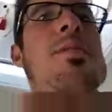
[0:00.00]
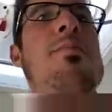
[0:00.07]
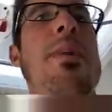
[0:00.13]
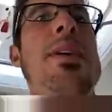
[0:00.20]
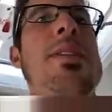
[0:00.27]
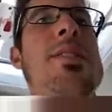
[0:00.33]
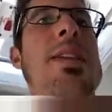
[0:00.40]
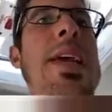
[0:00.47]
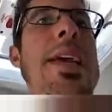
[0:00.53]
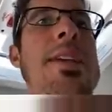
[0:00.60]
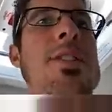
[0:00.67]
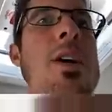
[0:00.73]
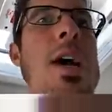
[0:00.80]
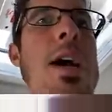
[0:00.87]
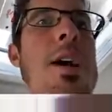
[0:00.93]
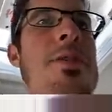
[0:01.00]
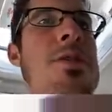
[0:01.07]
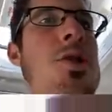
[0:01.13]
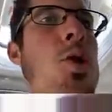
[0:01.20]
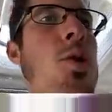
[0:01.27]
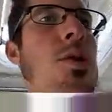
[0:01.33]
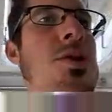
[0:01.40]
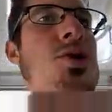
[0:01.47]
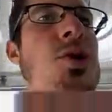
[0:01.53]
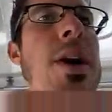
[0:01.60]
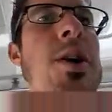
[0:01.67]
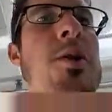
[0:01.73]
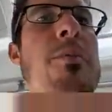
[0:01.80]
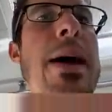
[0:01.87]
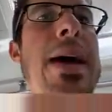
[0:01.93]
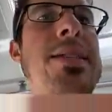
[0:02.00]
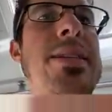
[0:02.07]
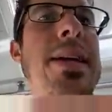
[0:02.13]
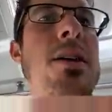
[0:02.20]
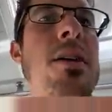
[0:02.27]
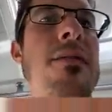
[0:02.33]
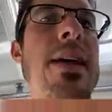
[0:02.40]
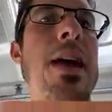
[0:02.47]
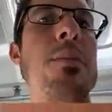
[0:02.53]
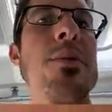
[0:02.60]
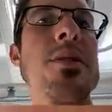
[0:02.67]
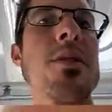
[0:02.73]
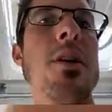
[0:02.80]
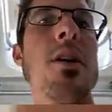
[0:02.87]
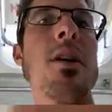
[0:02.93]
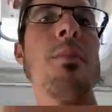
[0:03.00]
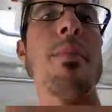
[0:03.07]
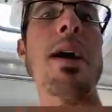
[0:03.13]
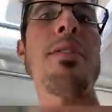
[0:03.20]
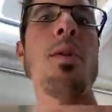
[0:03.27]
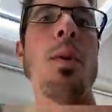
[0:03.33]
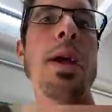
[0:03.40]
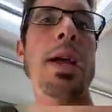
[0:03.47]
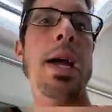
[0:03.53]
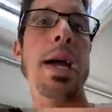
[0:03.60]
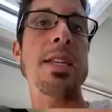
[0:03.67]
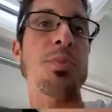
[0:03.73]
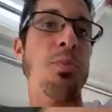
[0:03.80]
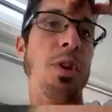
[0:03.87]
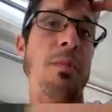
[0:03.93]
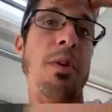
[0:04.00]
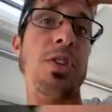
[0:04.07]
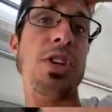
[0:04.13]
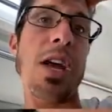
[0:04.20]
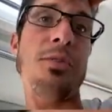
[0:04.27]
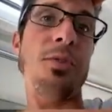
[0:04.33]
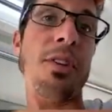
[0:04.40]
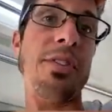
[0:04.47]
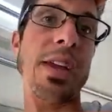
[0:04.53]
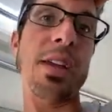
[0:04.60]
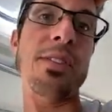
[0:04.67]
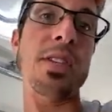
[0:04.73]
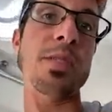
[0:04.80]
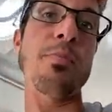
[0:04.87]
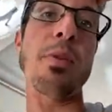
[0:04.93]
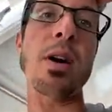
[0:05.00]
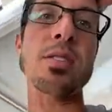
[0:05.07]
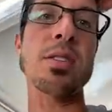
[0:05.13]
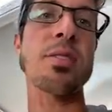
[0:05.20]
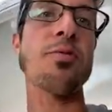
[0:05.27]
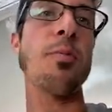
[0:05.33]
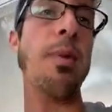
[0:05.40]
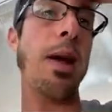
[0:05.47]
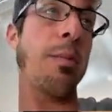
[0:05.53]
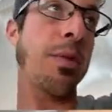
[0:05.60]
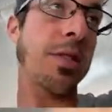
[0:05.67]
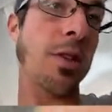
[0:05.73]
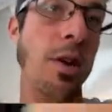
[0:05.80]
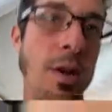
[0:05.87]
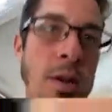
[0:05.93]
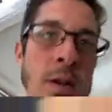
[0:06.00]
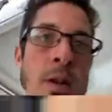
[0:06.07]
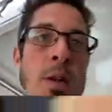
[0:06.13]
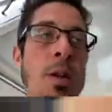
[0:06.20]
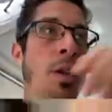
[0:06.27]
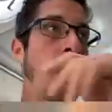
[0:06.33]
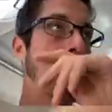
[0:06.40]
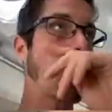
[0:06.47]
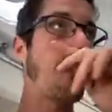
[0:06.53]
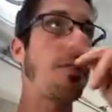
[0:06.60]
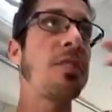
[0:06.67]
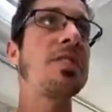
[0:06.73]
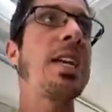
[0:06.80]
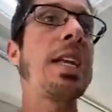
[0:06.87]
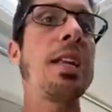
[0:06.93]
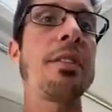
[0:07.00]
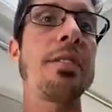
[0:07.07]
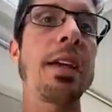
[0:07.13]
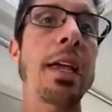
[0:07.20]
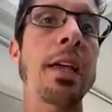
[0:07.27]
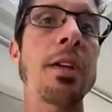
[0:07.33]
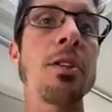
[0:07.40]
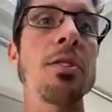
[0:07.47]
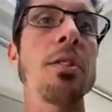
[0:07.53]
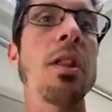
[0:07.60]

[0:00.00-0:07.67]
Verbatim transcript: is my sink. I got this cool strainer basket off Amazon. By the way, guys, pretty much everything in this bus is from Amazon. So if you see anything you